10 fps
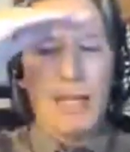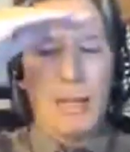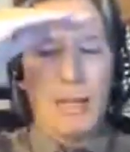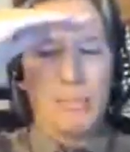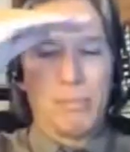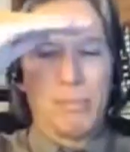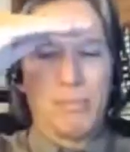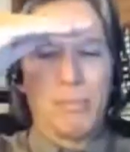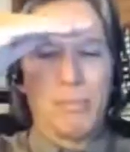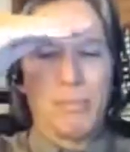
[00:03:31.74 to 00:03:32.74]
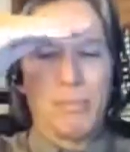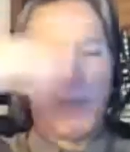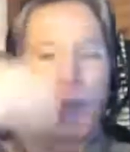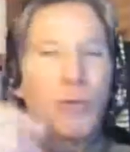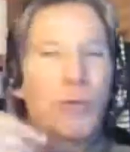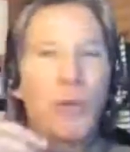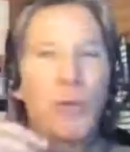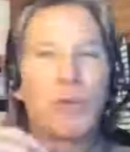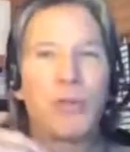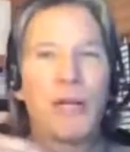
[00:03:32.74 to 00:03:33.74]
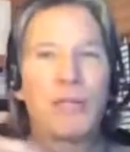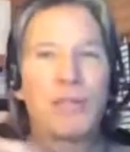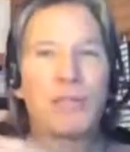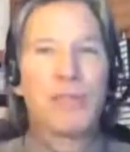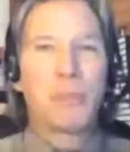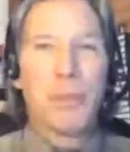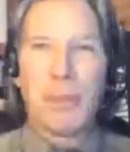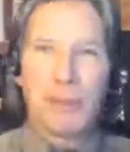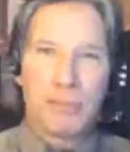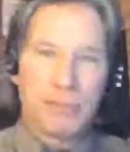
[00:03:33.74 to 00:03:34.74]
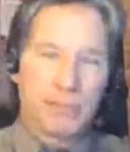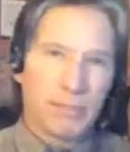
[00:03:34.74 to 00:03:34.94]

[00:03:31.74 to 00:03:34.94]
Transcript: tank up, your food cravings disappear.